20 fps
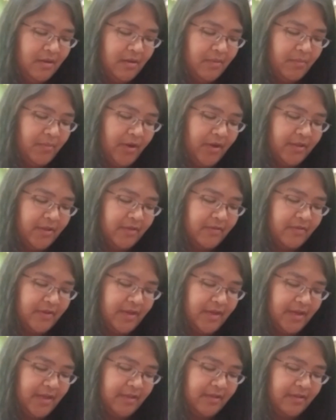products
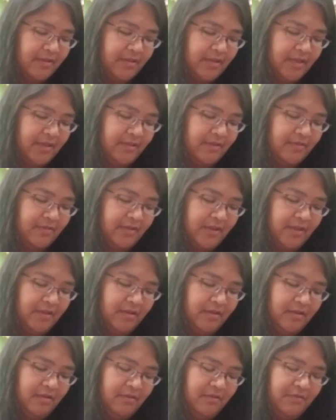that I didn't like the
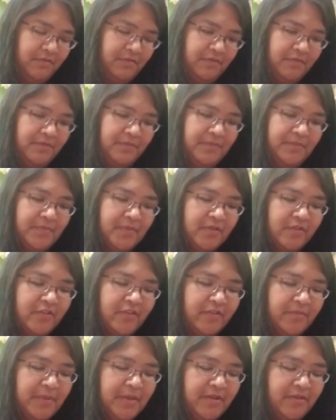scent of,
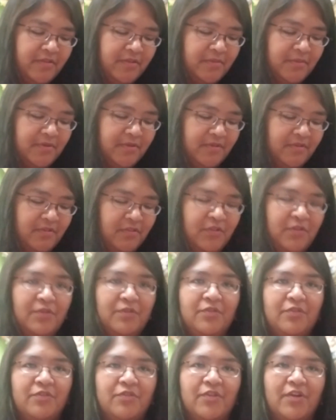just because it was too
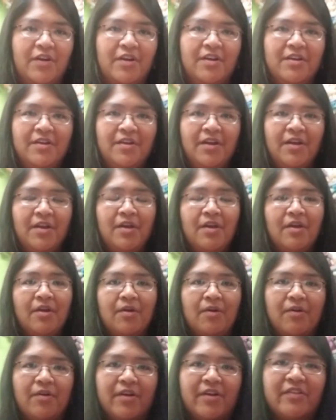strong
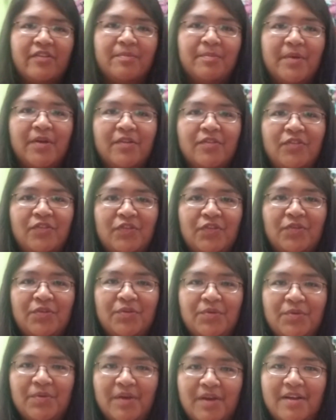or it smelled
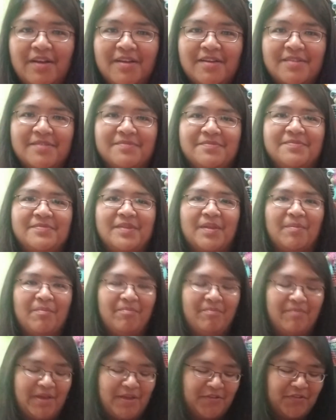too
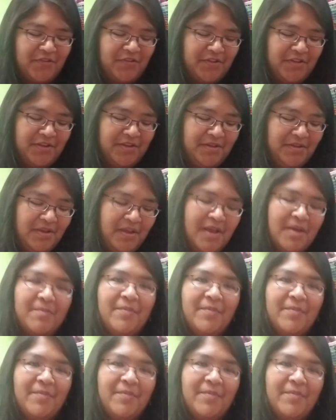masculine.